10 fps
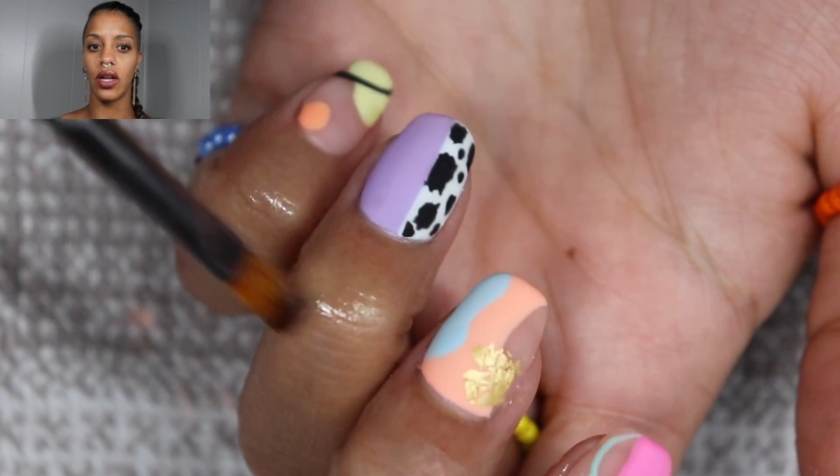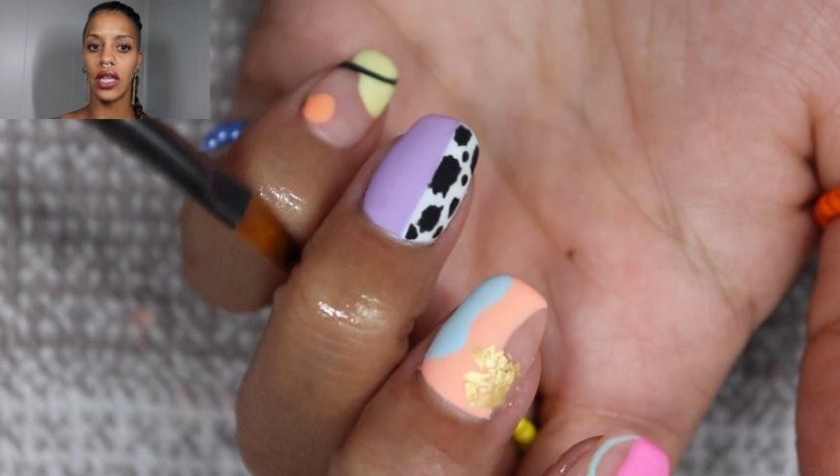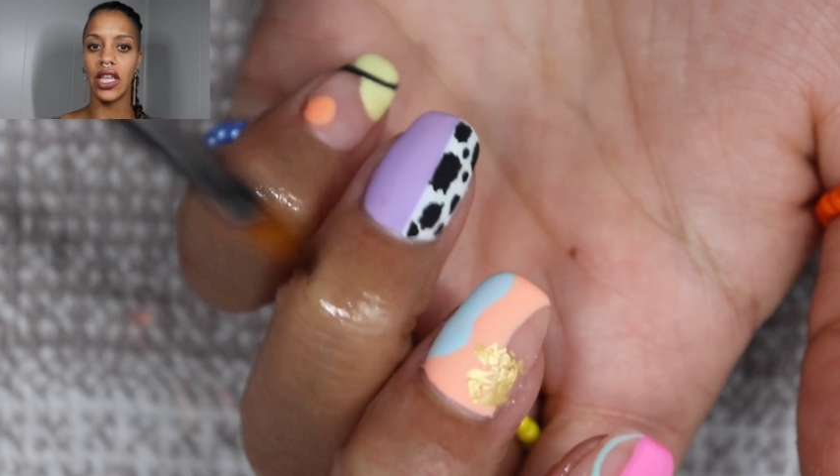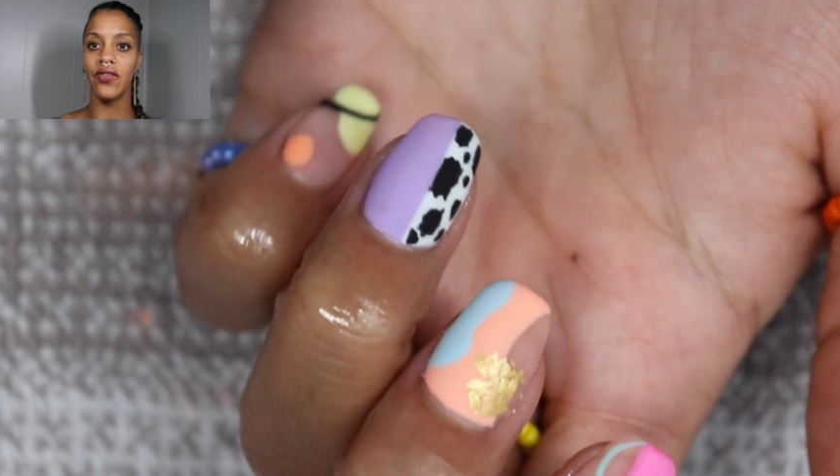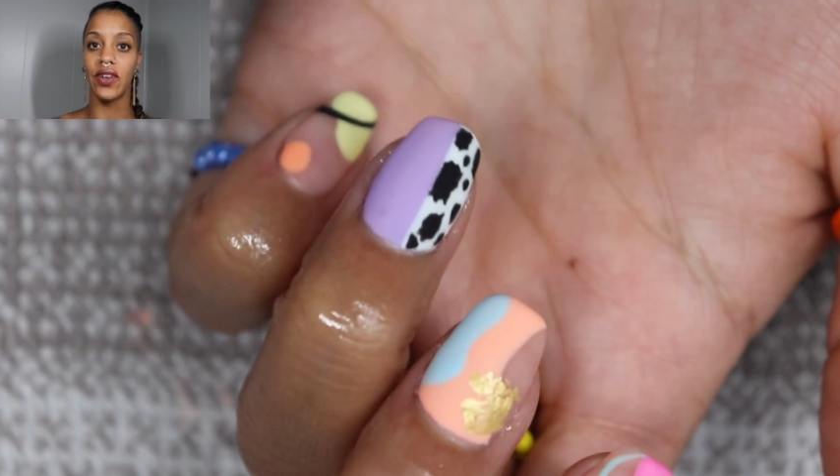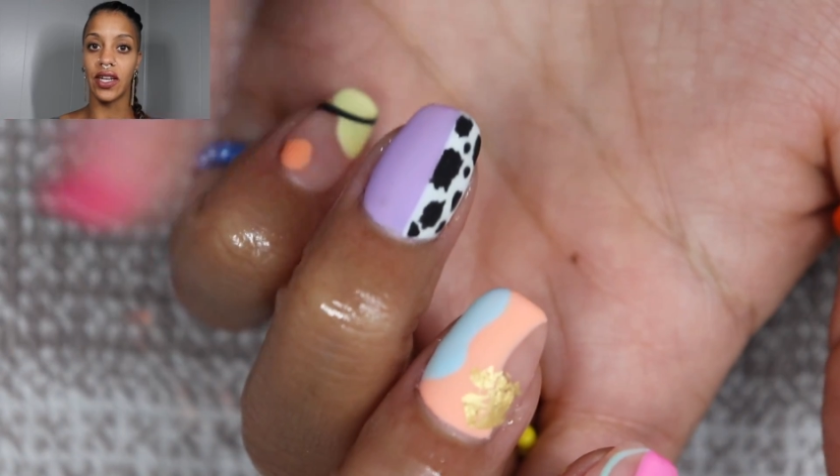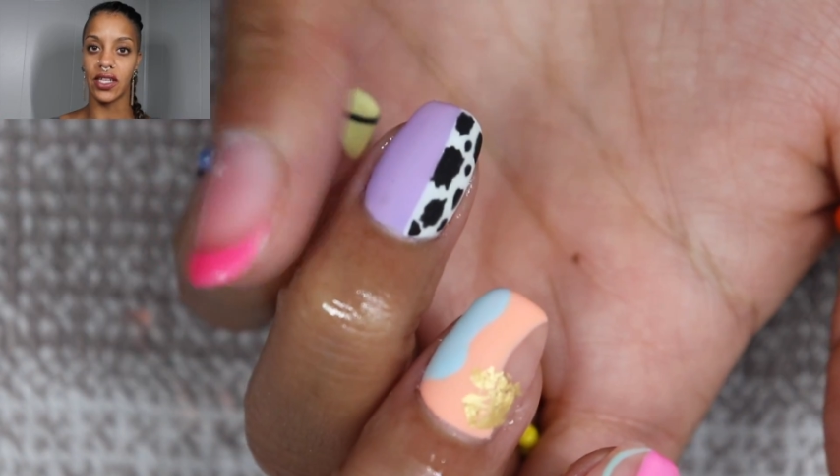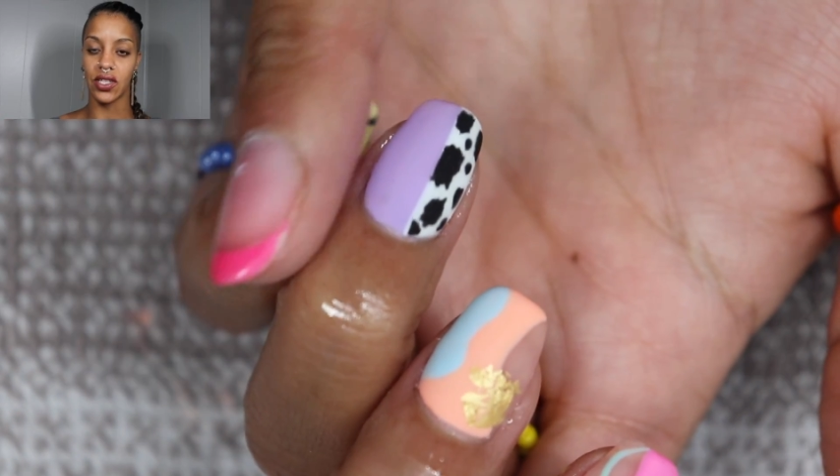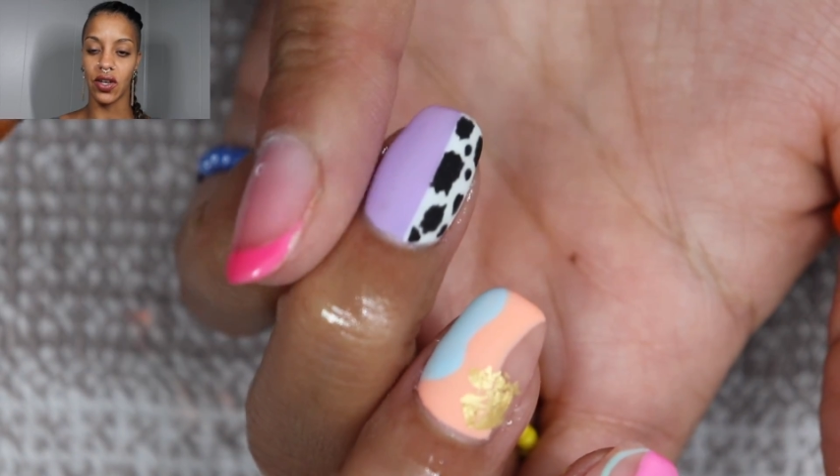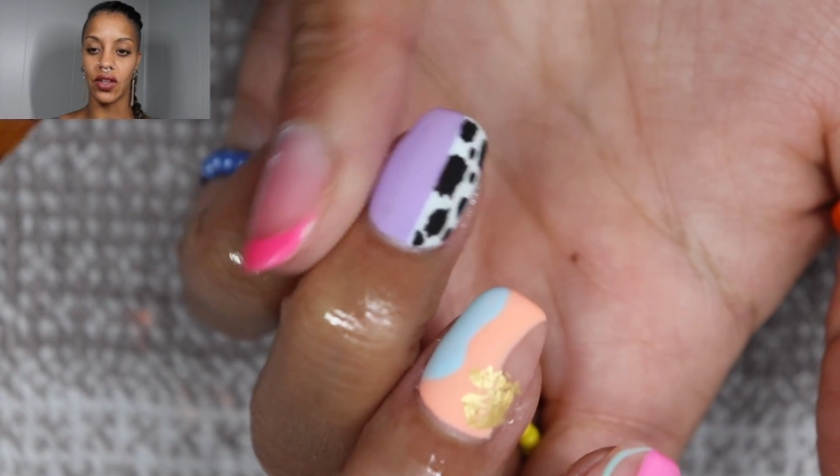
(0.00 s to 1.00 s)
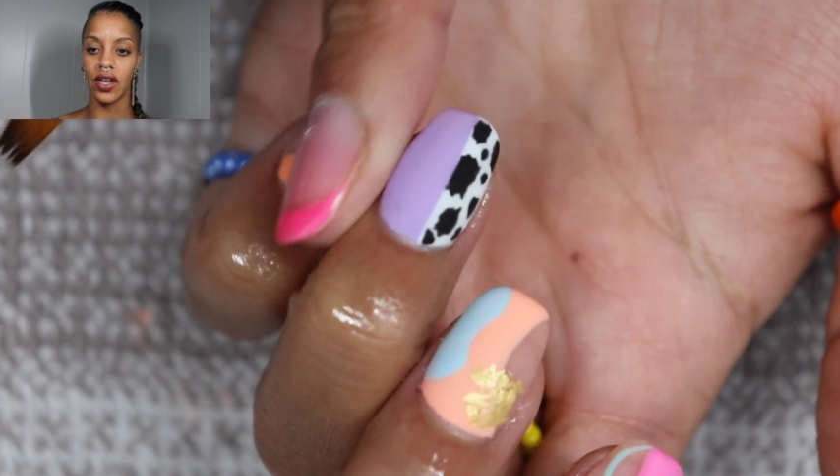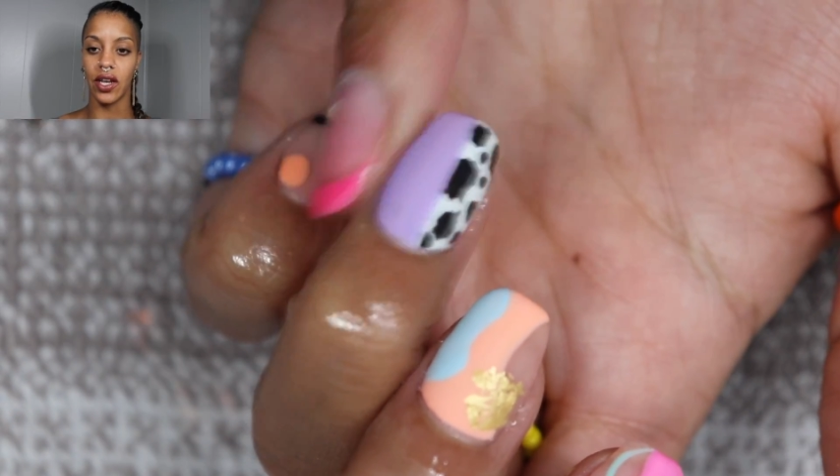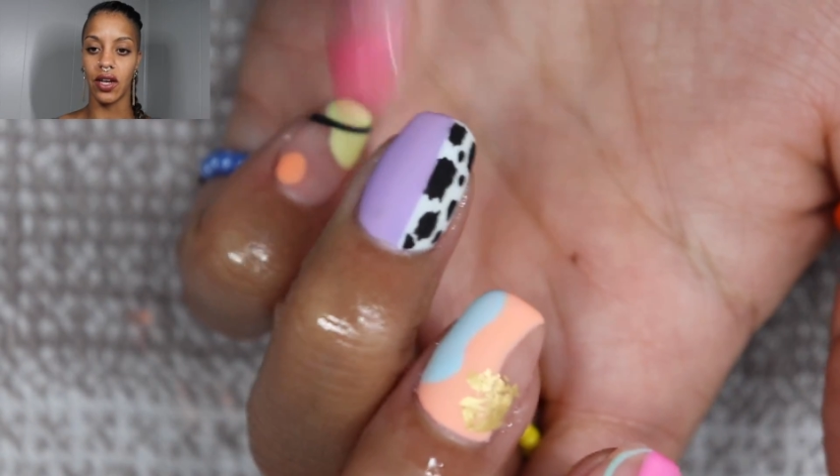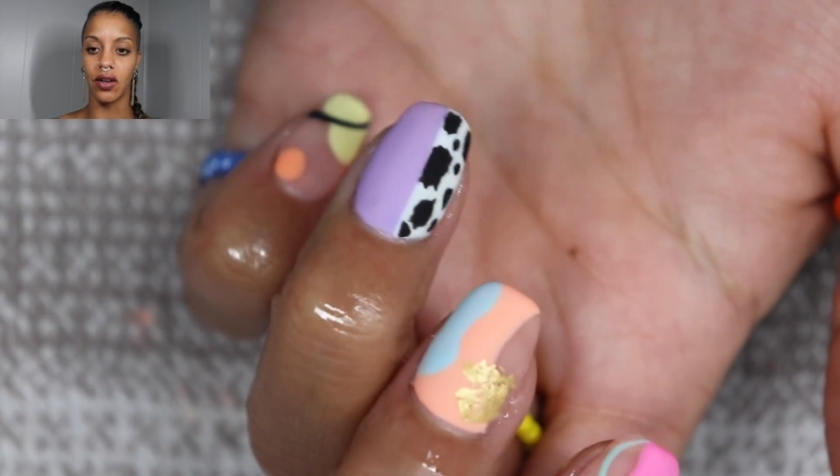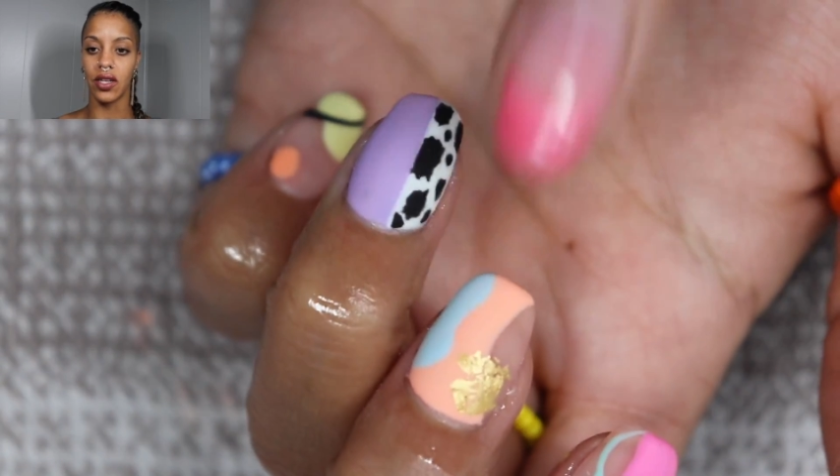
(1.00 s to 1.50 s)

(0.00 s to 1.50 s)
evenness on the nail,